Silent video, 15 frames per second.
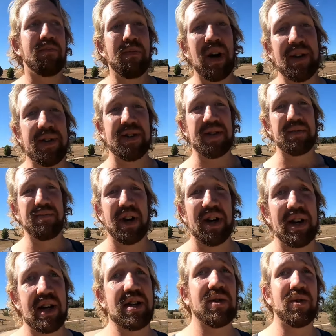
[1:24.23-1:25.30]
Matheson
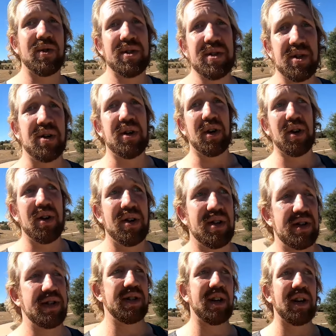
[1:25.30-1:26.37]
Park, also
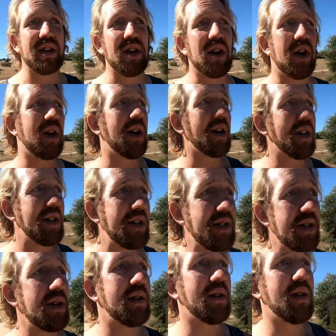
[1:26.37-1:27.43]
known as Lake
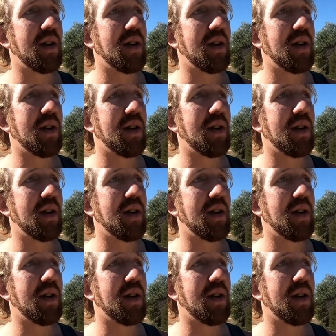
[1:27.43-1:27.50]
Highland.